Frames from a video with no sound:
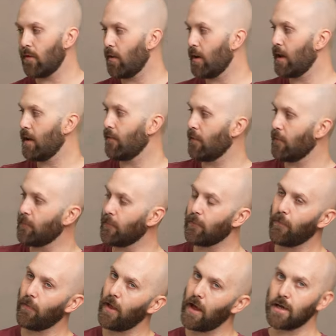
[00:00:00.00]
though I have a
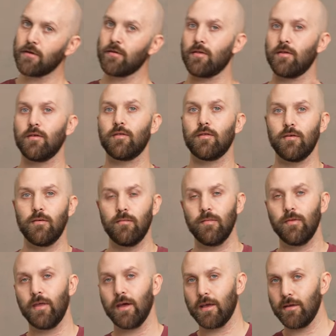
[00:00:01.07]
flash
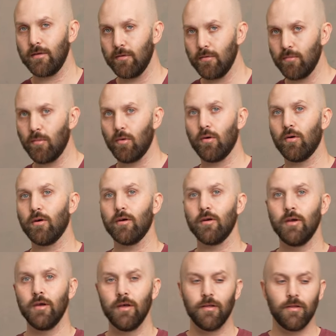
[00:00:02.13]
system that can do more
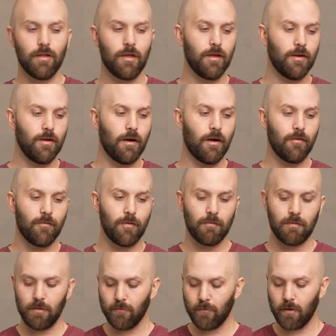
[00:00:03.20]
than
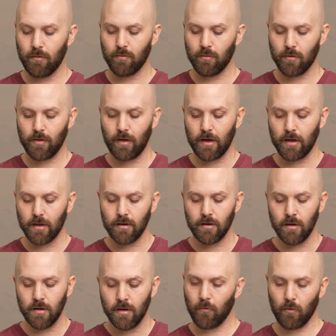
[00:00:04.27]
15 frames per second,
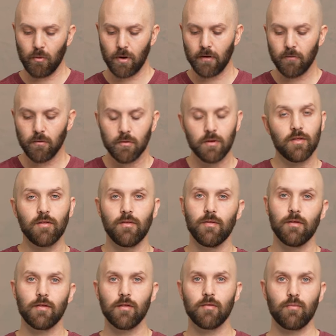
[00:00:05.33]
for whatever reason,
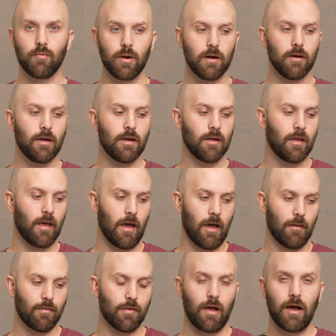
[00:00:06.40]
this is where it
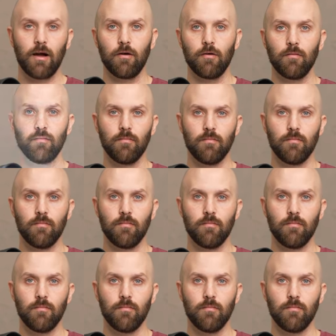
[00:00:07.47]
caps out.